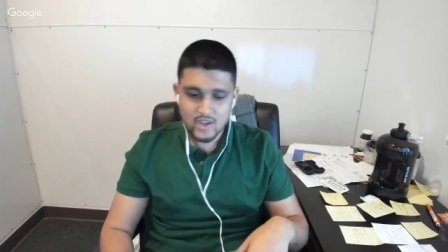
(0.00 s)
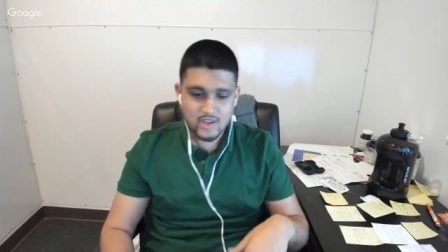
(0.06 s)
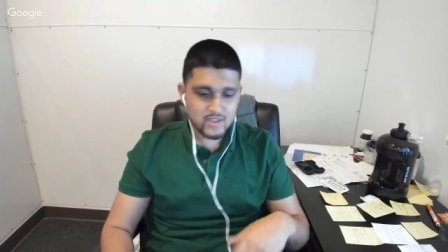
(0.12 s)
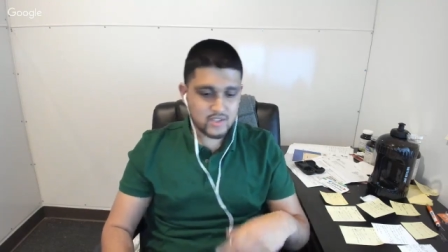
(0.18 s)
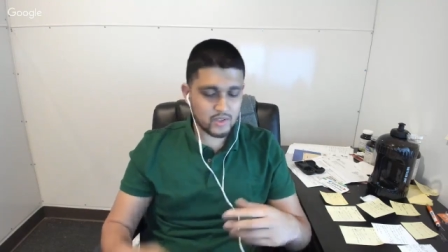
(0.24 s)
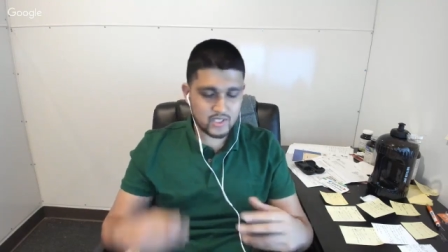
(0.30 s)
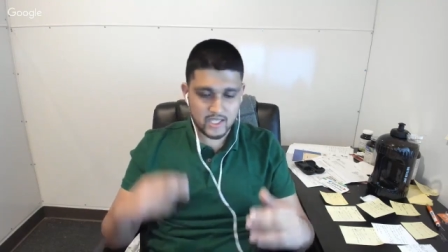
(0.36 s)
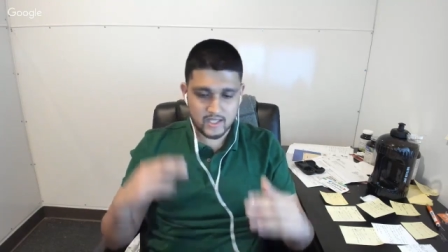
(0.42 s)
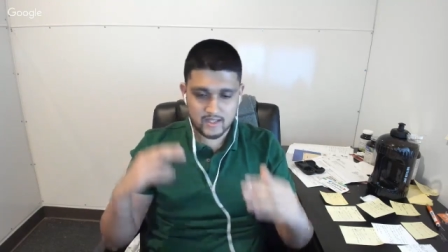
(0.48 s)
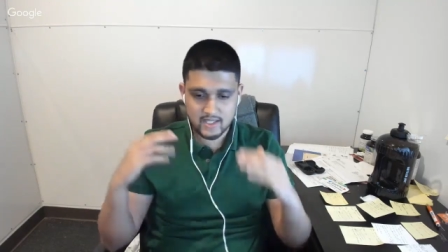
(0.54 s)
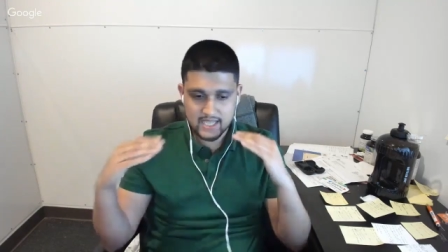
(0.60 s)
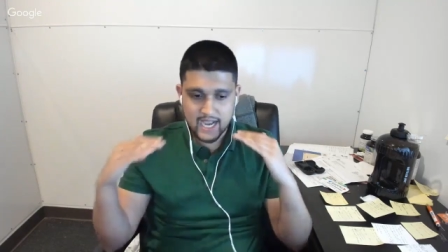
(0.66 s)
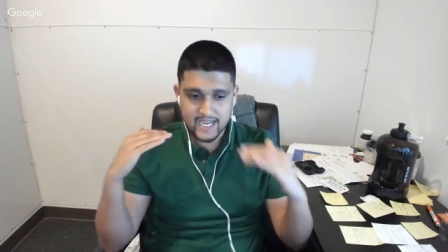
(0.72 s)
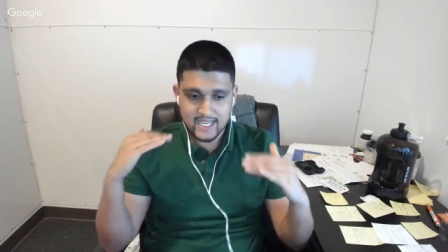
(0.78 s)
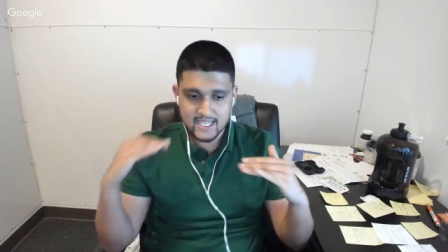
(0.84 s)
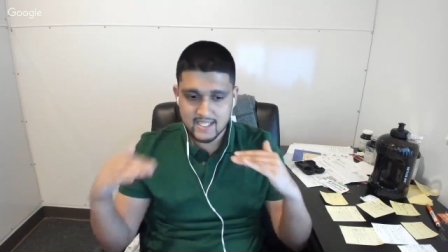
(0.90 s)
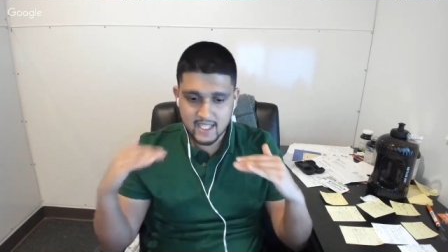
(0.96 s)
So it's like this
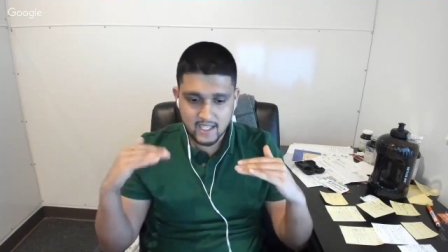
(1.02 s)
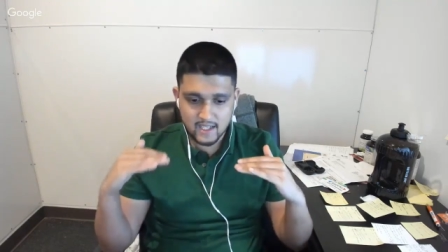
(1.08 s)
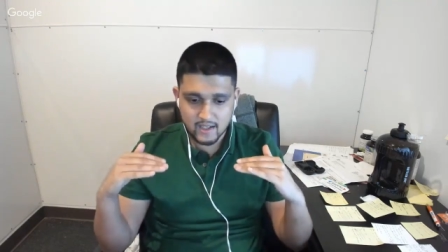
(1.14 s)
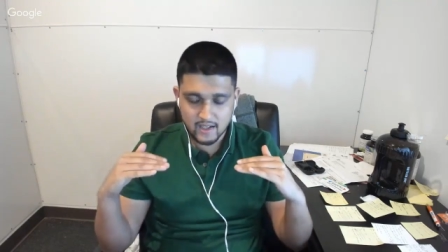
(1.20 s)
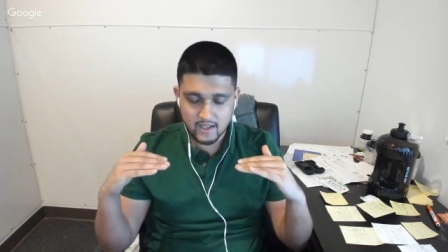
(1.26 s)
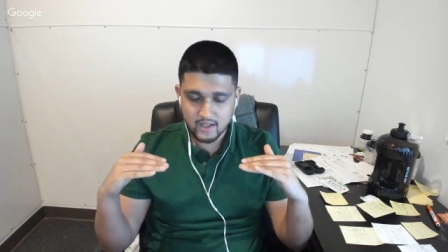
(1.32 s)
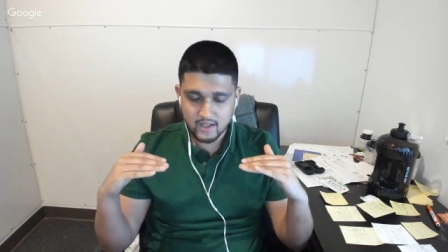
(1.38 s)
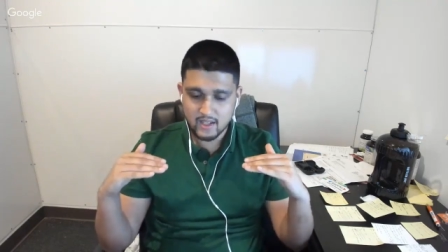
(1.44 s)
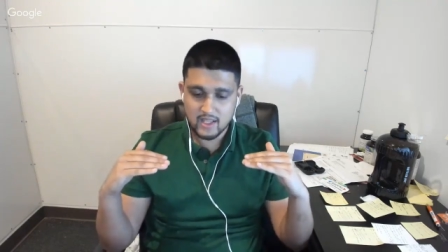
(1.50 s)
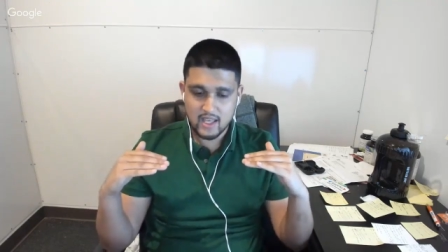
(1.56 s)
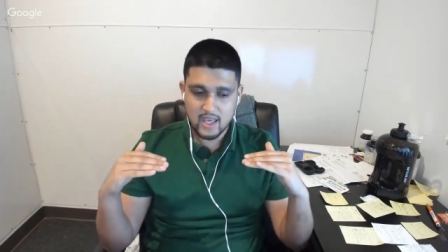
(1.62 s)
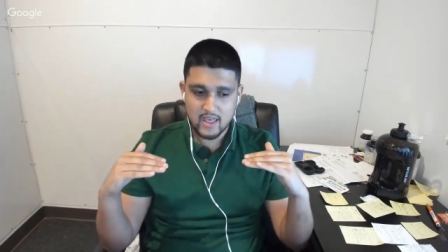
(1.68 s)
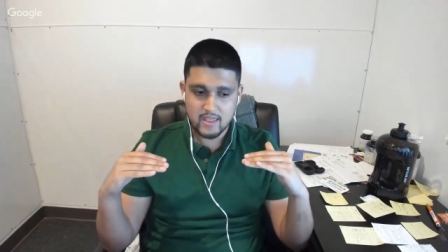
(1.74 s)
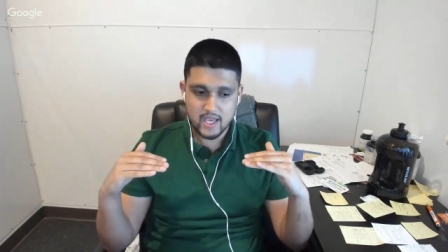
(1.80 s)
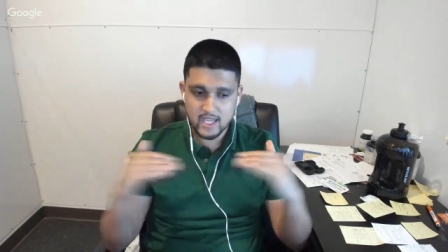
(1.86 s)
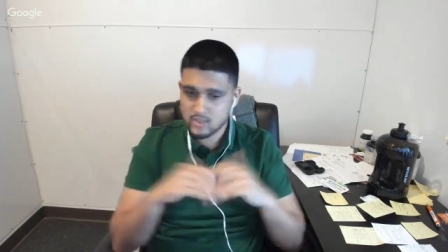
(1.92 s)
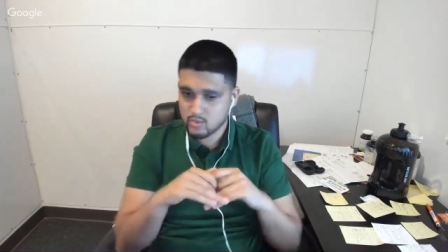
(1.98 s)
idea
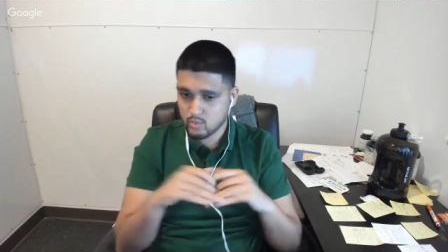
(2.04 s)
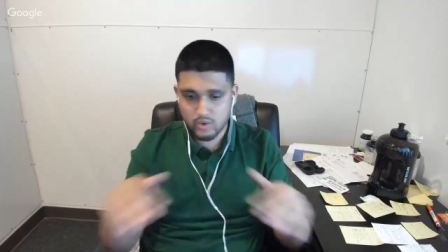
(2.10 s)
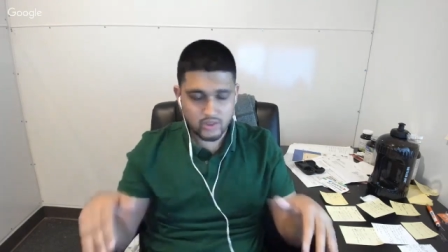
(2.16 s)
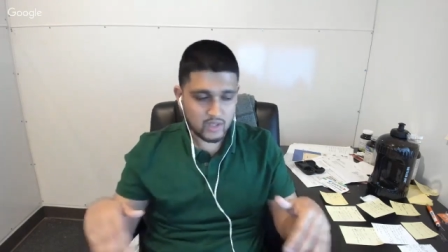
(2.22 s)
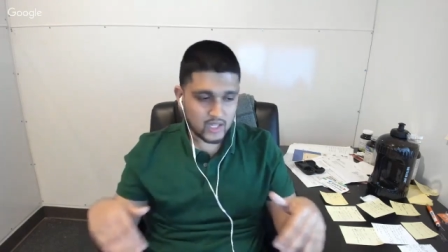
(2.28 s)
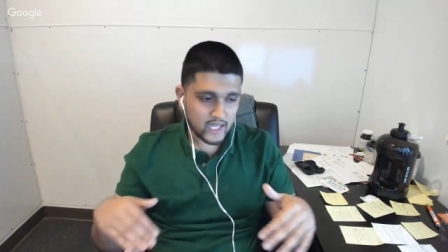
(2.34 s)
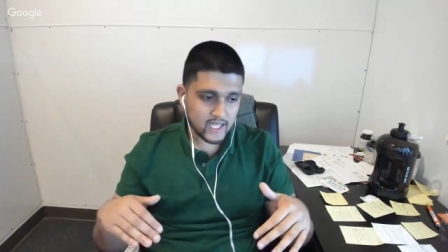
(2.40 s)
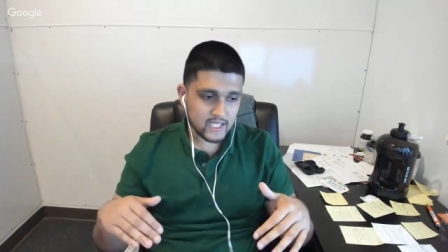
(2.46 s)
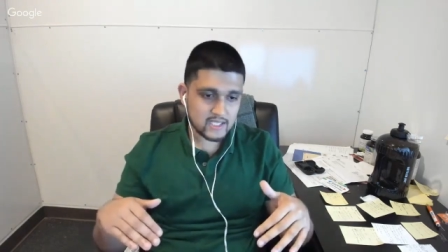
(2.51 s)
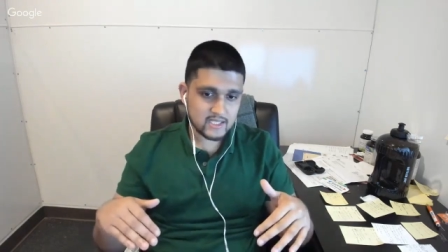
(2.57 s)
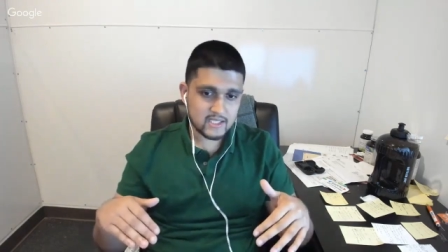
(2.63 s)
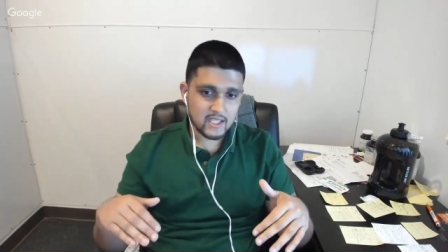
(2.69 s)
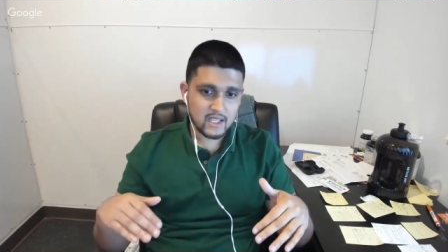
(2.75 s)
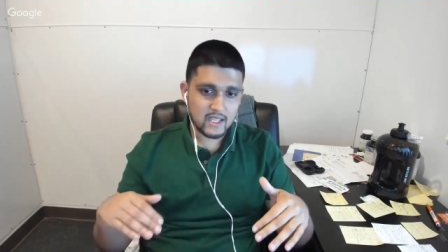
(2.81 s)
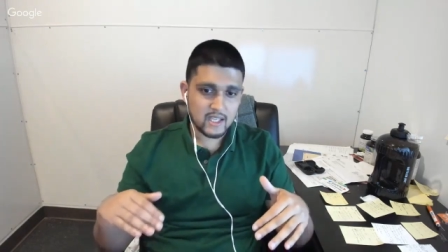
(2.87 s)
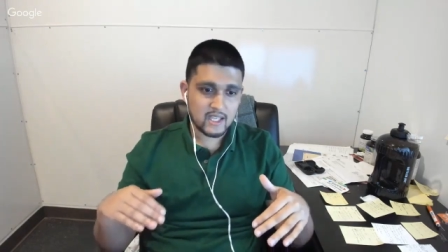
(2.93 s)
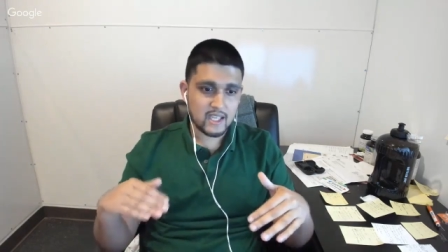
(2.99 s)
that it's worth
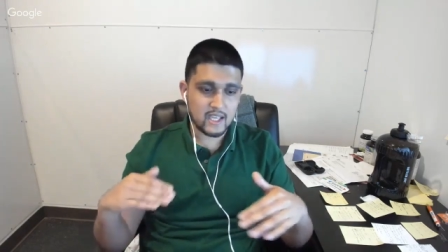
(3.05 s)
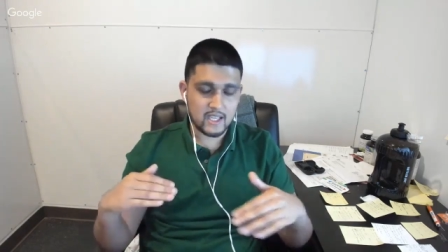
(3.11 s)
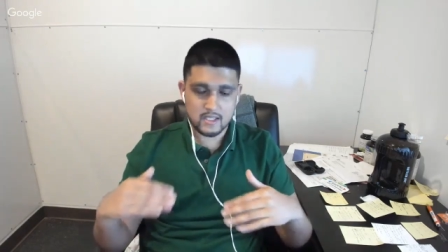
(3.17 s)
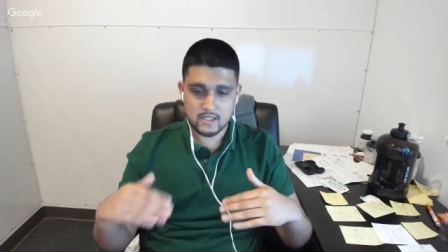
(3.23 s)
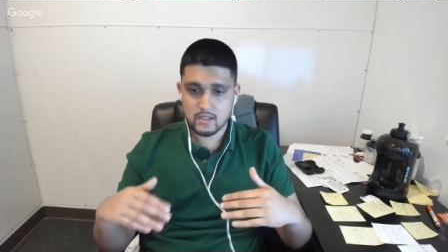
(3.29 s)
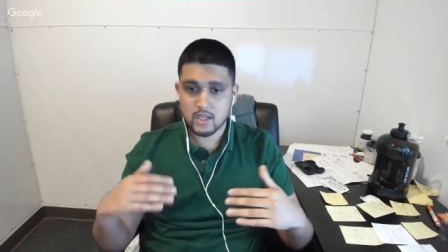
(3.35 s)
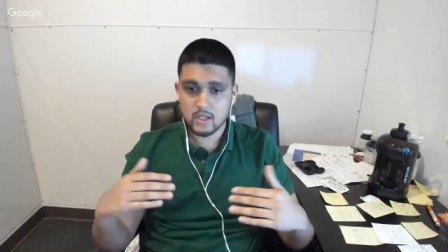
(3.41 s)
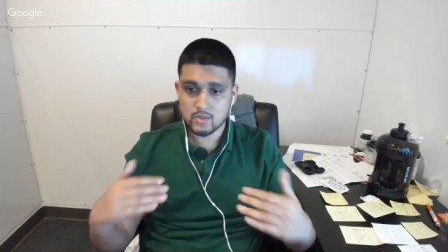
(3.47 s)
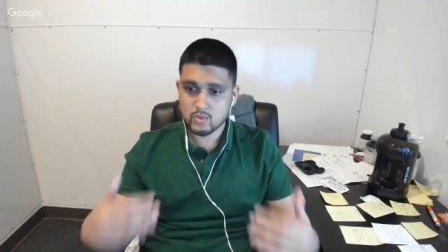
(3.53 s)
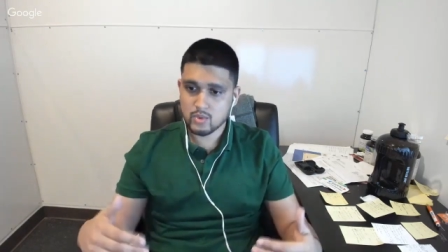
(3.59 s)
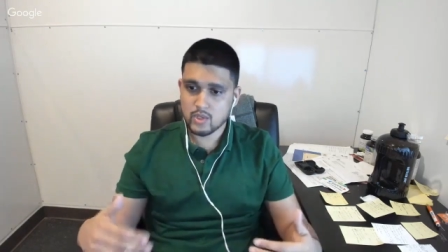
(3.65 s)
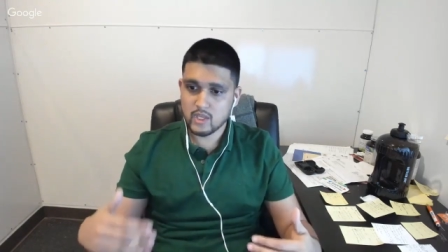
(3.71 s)
less is, is,